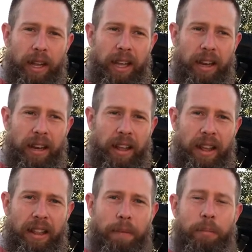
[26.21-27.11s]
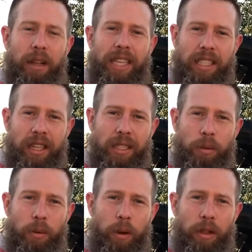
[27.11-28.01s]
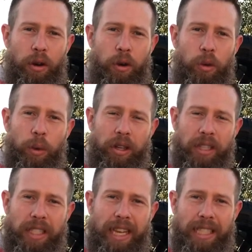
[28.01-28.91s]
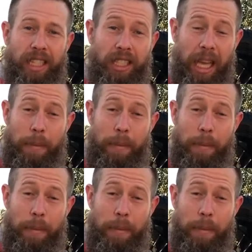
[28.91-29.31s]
and they blessed us with one of their new wheel designs that just